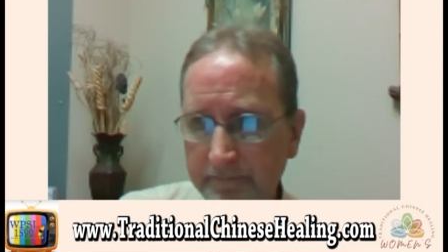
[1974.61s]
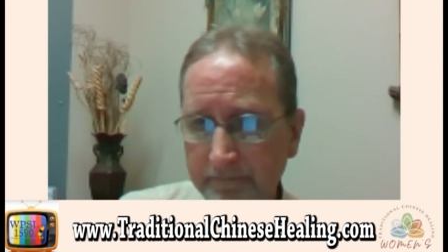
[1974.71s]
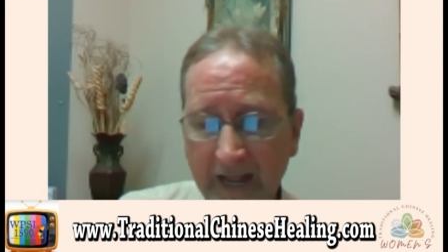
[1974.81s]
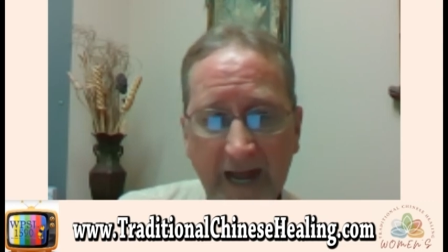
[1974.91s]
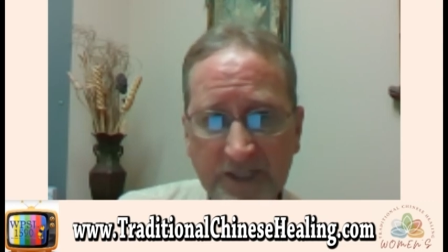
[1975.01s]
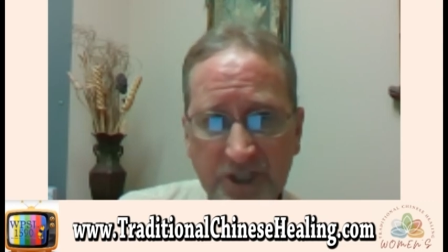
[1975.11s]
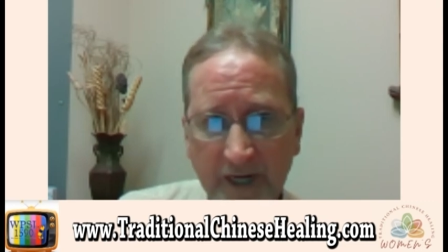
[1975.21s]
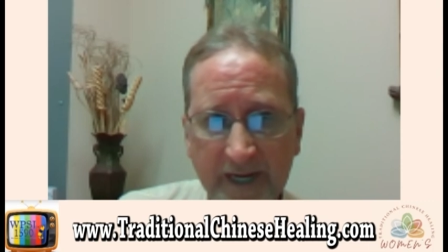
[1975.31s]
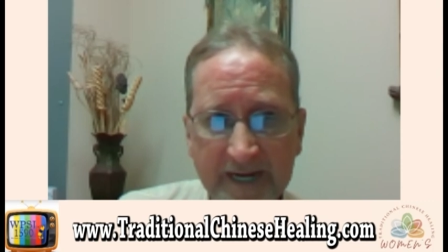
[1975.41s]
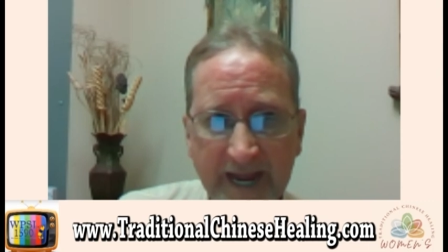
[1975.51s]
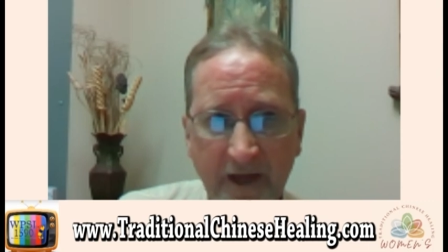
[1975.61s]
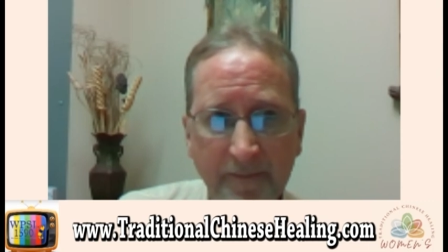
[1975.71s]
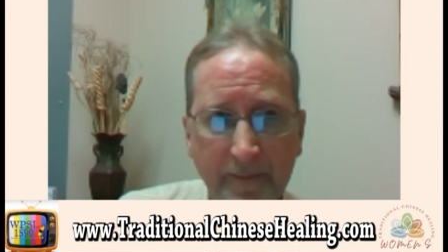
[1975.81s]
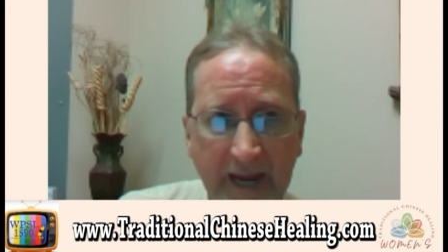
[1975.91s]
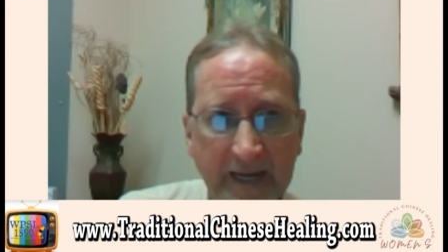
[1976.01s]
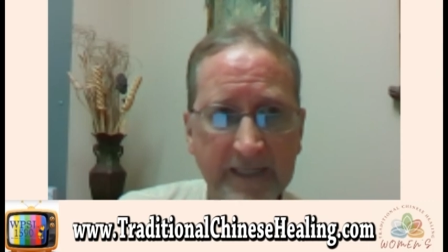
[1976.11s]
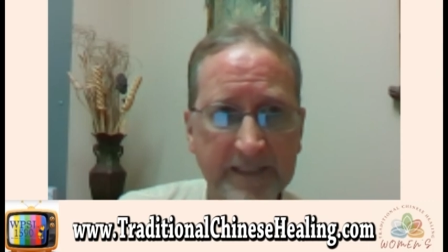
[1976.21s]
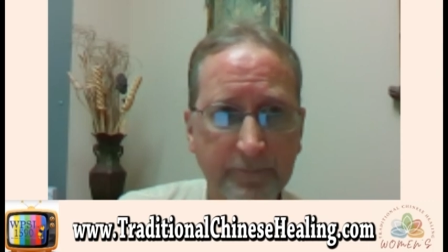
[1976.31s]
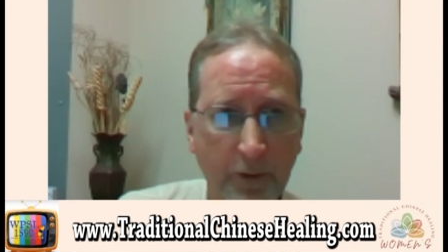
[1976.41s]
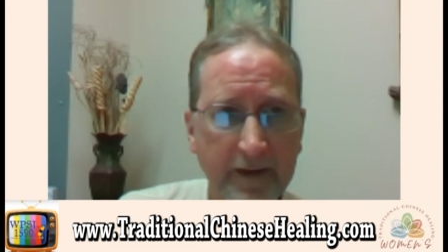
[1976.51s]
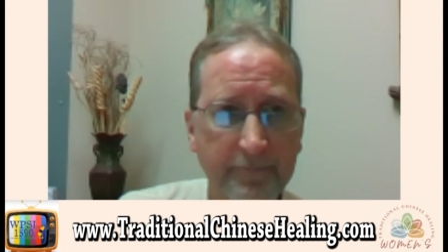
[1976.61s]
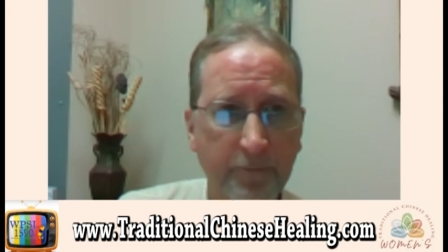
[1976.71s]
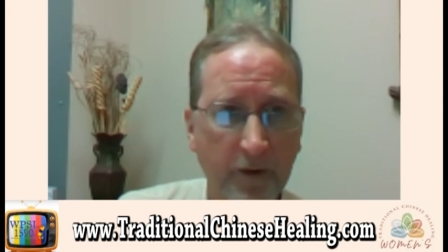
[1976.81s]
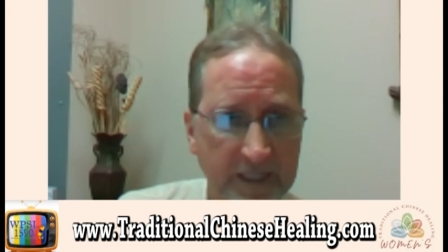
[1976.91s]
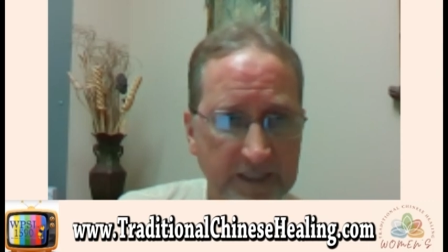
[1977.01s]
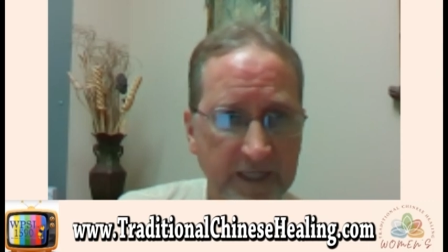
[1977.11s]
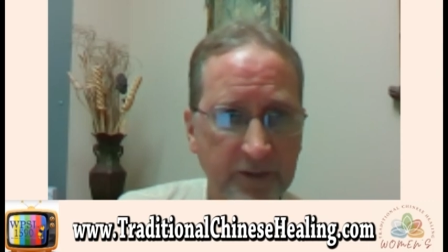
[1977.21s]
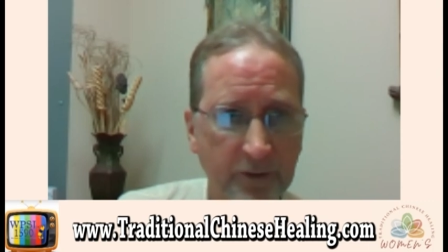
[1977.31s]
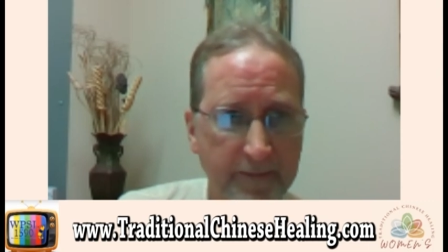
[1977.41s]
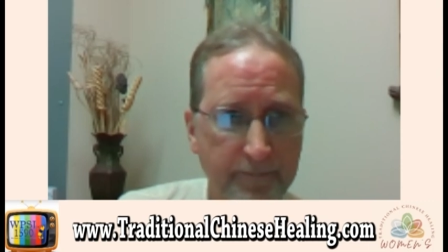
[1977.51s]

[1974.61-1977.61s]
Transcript: not shutting down the mechanism, right, for continually